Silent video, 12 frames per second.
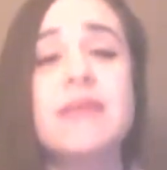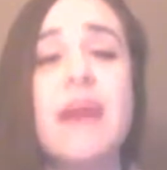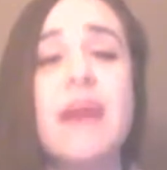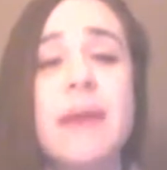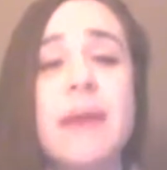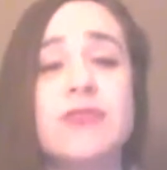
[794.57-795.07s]

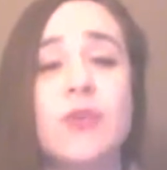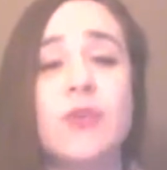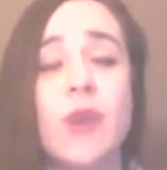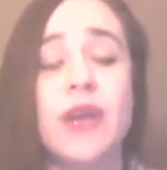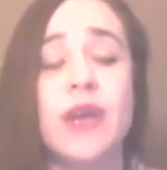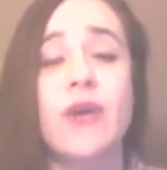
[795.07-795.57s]
I'm actually
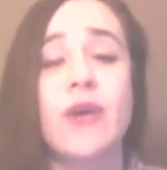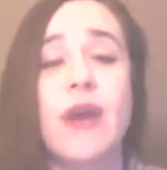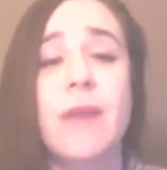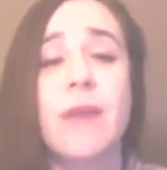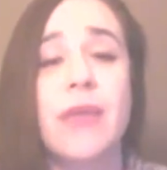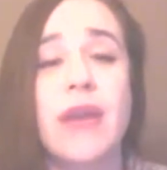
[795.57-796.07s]
working on.
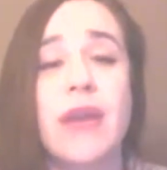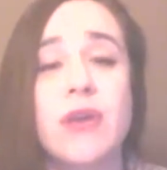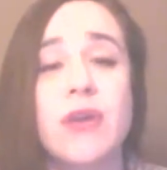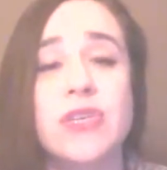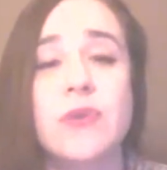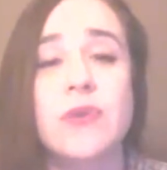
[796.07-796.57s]
I plan
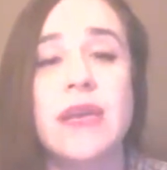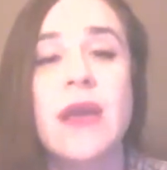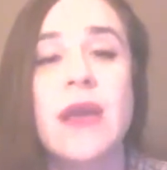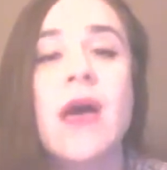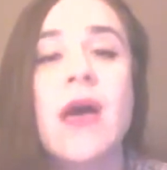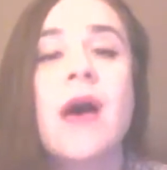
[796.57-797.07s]
on doing,
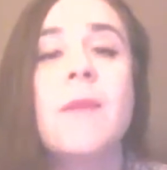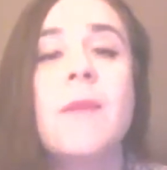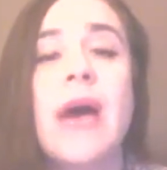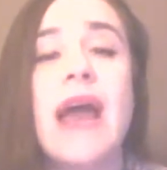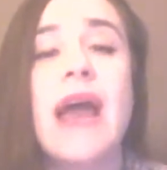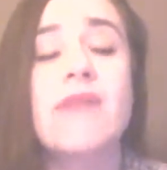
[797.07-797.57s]

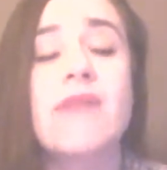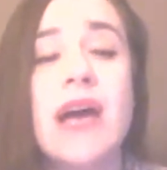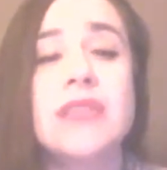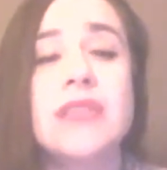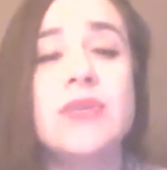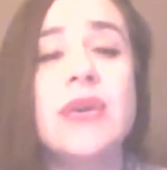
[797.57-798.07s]
but I've
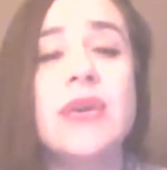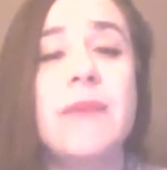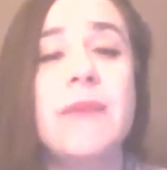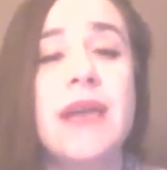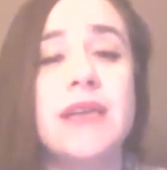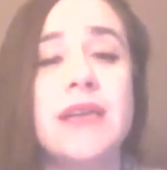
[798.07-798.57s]
got to get
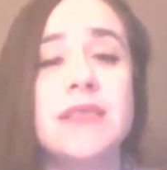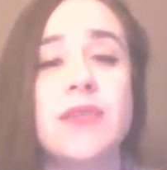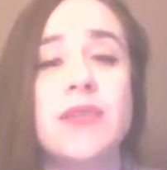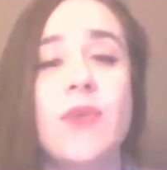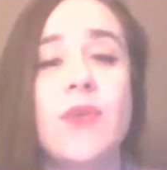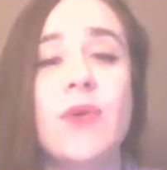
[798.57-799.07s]
my ducks in
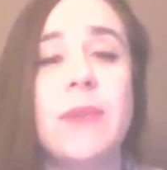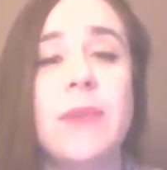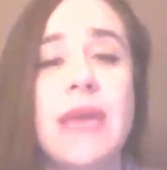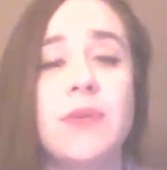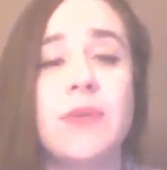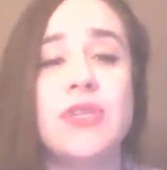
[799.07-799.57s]
a row to
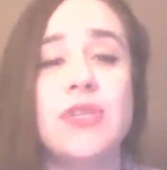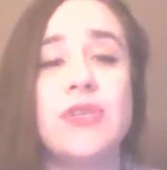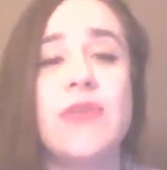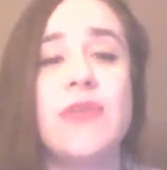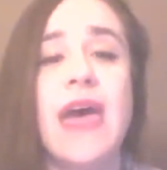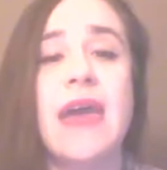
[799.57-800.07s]
be able to
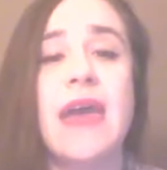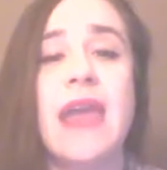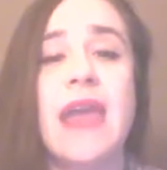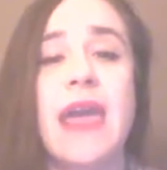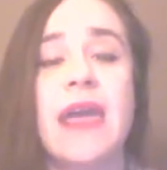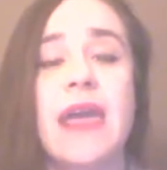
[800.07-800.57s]
do that
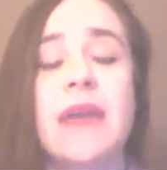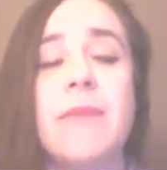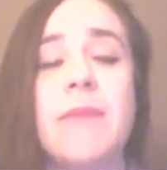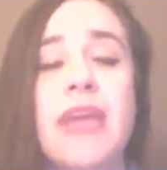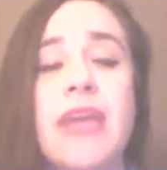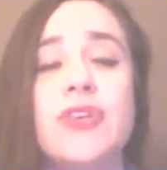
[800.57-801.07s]
and
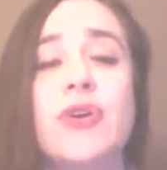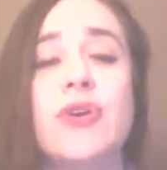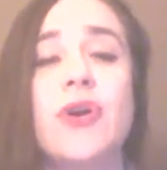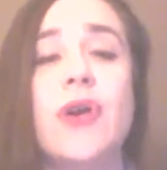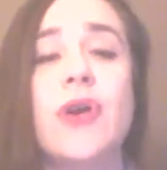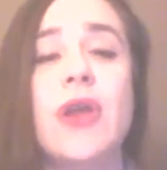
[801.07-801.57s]
make sure,